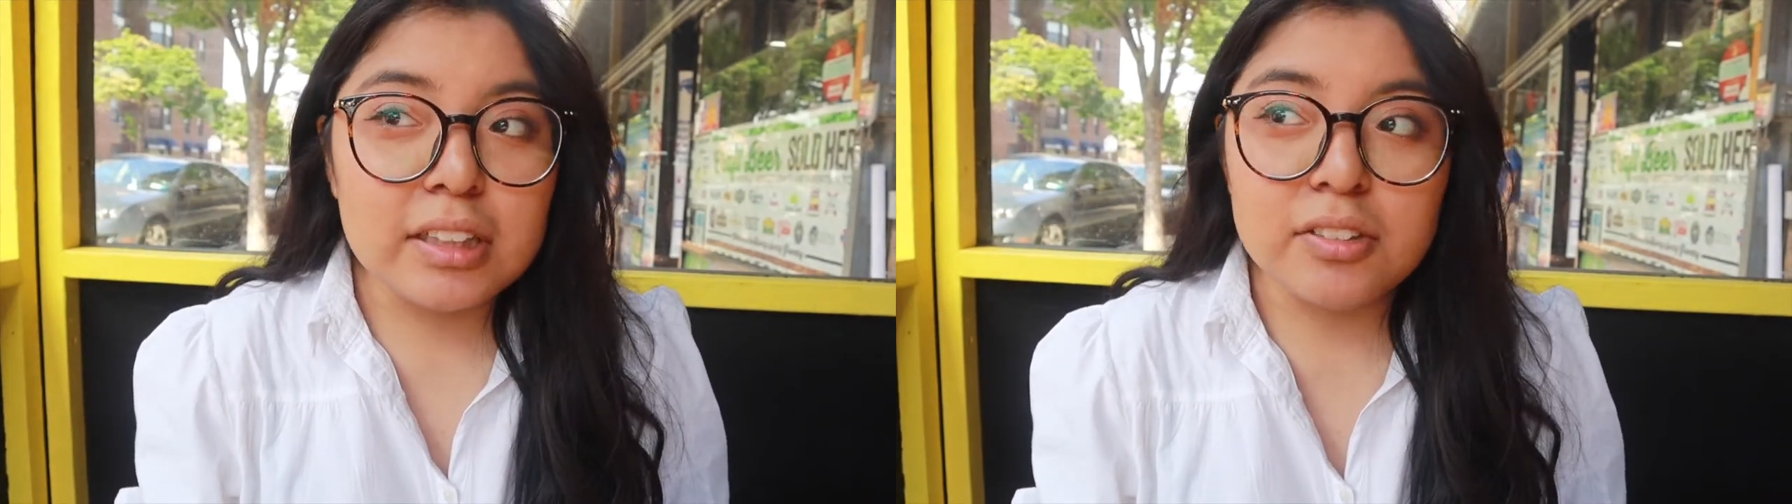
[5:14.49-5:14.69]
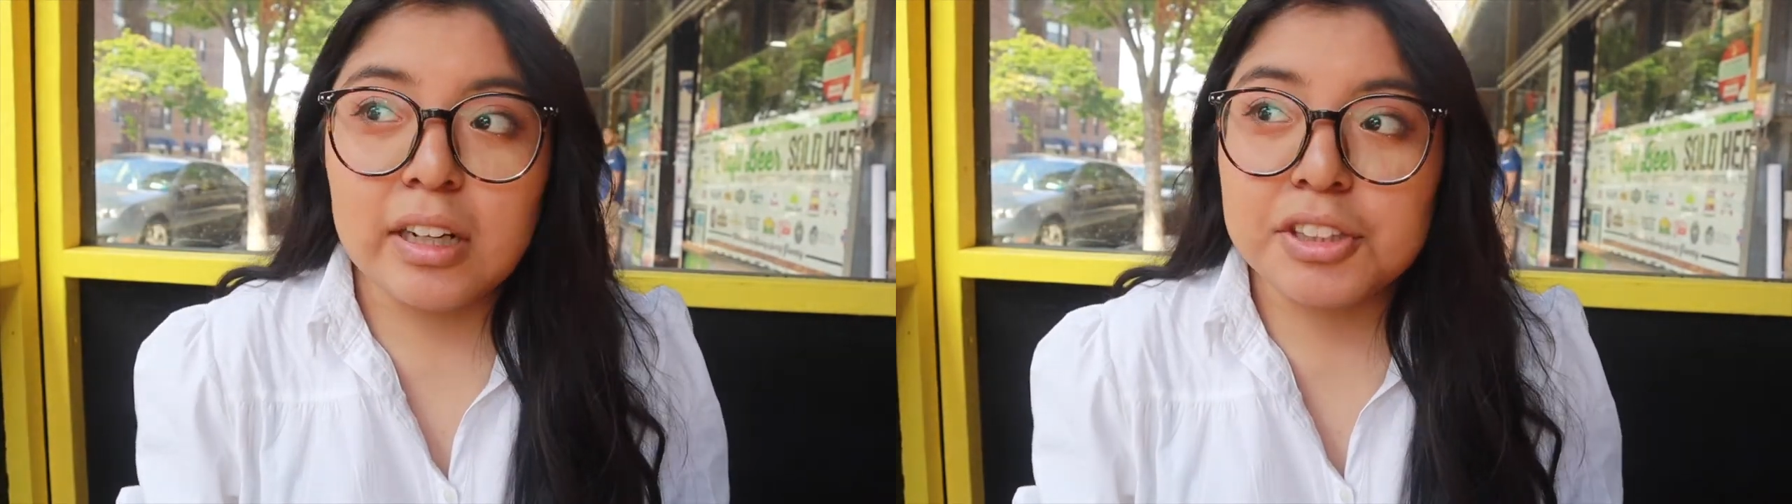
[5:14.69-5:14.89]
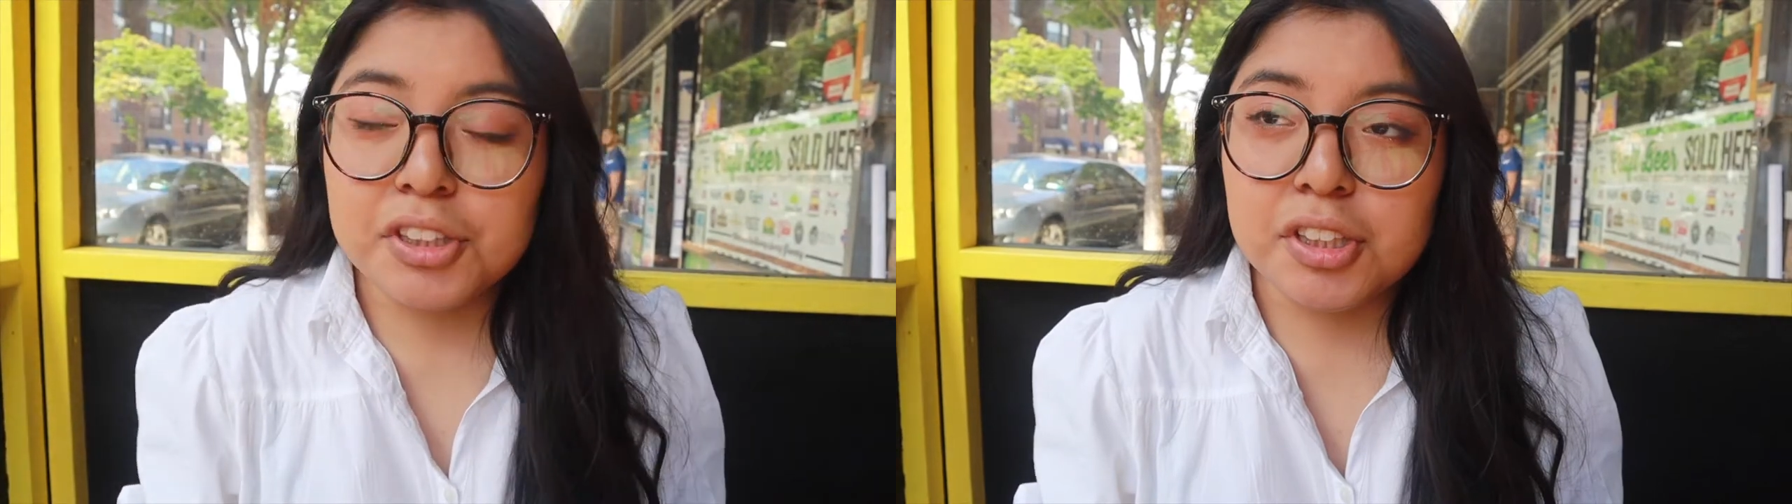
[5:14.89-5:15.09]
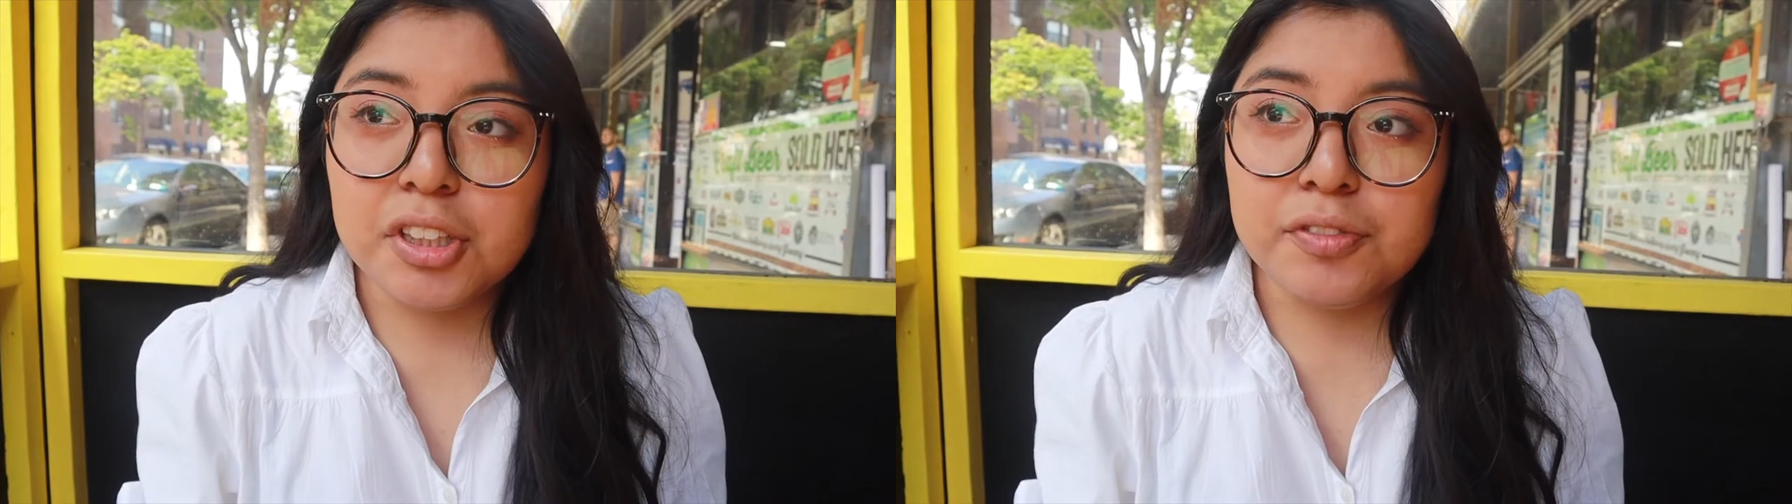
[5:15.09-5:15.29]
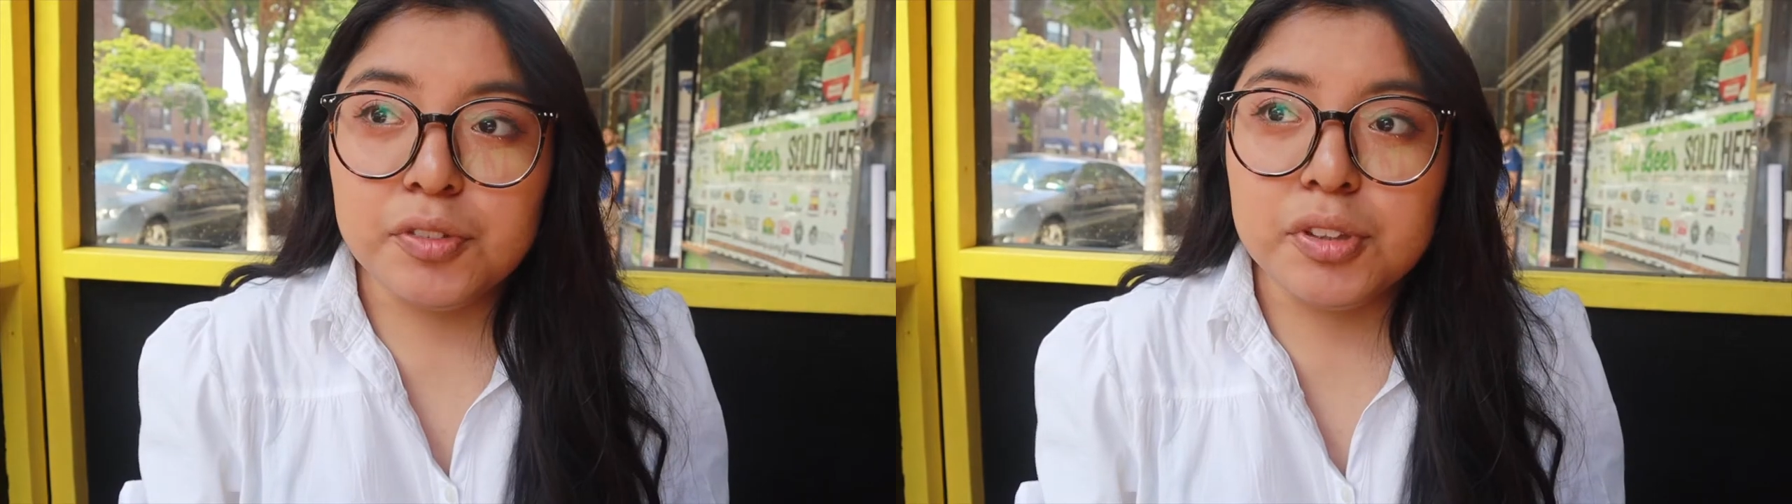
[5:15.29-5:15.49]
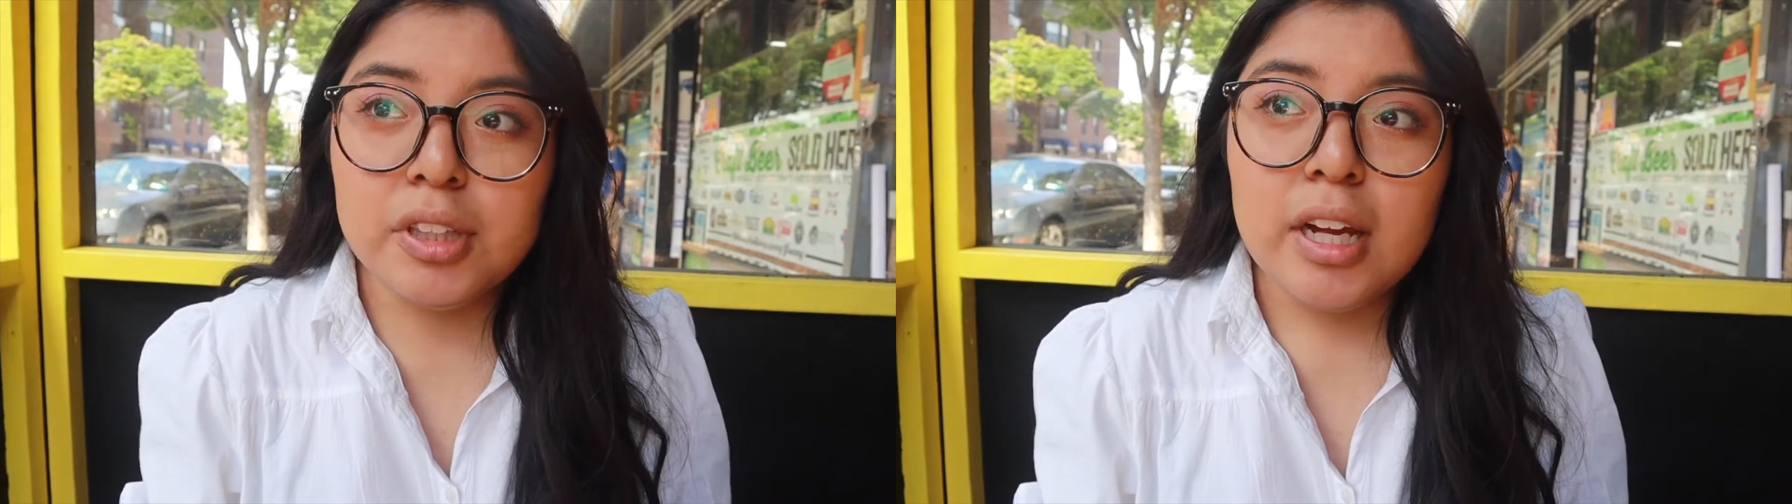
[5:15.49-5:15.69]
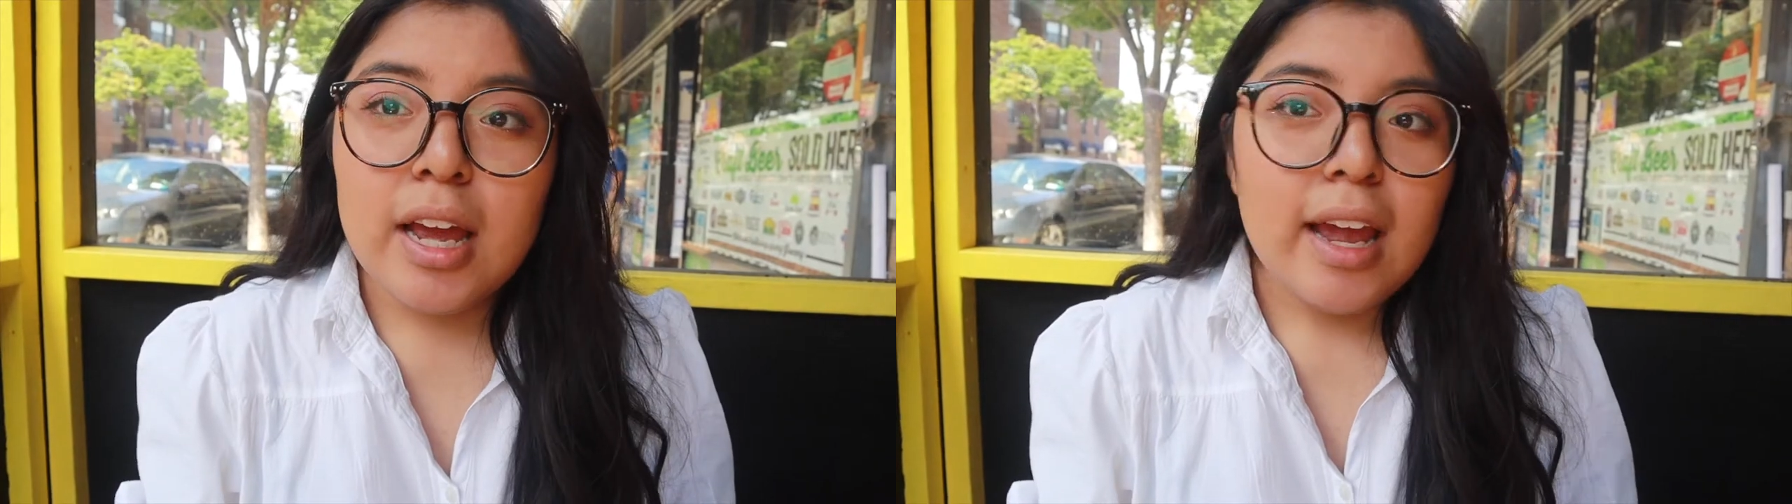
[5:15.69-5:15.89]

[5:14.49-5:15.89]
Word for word: They do actually good food.